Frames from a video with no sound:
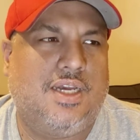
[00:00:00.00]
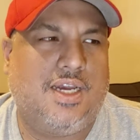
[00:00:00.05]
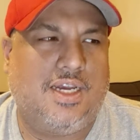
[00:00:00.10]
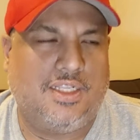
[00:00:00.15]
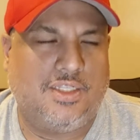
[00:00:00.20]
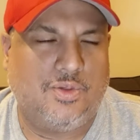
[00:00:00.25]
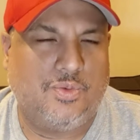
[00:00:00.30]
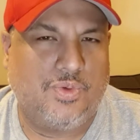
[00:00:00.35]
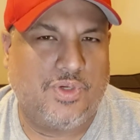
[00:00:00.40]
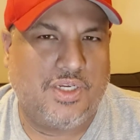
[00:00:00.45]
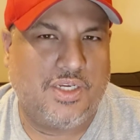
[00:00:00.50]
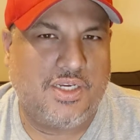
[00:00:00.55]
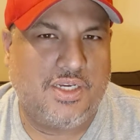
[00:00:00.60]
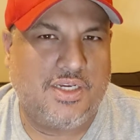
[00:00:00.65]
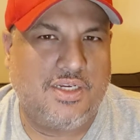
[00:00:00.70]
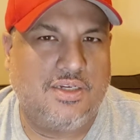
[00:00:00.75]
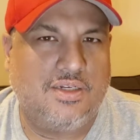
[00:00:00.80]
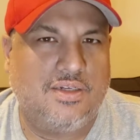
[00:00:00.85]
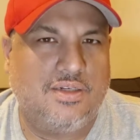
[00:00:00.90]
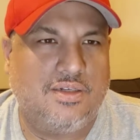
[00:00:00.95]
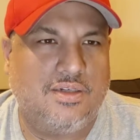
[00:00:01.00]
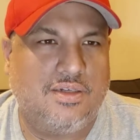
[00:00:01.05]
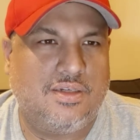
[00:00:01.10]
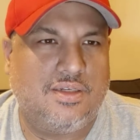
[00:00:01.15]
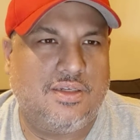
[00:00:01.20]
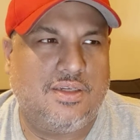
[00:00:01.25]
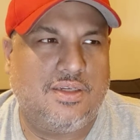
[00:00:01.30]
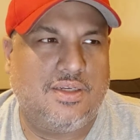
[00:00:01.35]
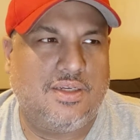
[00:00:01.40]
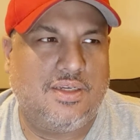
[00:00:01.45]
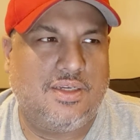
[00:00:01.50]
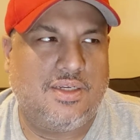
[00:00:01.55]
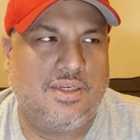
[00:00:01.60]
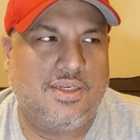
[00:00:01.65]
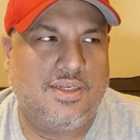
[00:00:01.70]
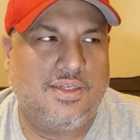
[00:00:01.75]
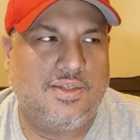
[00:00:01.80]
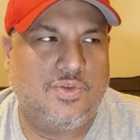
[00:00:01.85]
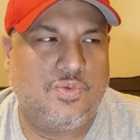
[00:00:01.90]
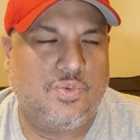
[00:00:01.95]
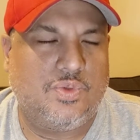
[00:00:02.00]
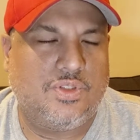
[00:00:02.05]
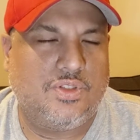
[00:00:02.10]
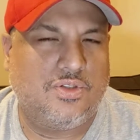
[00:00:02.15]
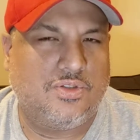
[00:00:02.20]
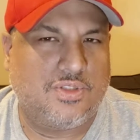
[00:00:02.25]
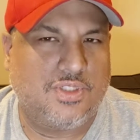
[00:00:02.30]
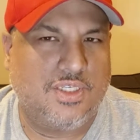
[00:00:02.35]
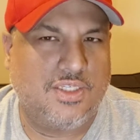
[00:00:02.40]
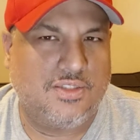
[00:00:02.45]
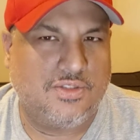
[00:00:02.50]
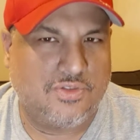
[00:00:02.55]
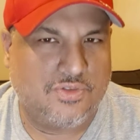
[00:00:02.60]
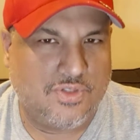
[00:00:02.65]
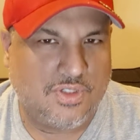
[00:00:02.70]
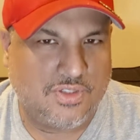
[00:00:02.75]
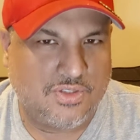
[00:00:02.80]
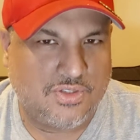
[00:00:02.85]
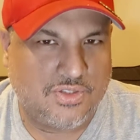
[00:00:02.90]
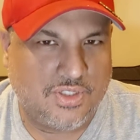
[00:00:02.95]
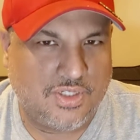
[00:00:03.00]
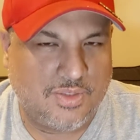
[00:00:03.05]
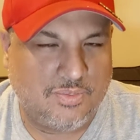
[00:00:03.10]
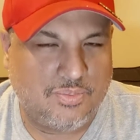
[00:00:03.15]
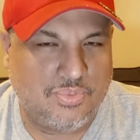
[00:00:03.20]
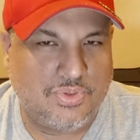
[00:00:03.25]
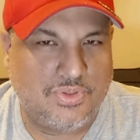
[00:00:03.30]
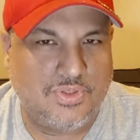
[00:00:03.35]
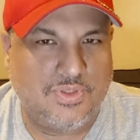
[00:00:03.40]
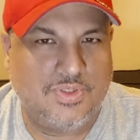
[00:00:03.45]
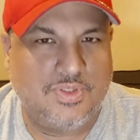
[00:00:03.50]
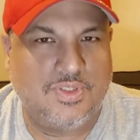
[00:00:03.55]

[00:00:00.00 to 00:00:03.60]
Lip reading: Halloween is when little kids dress up,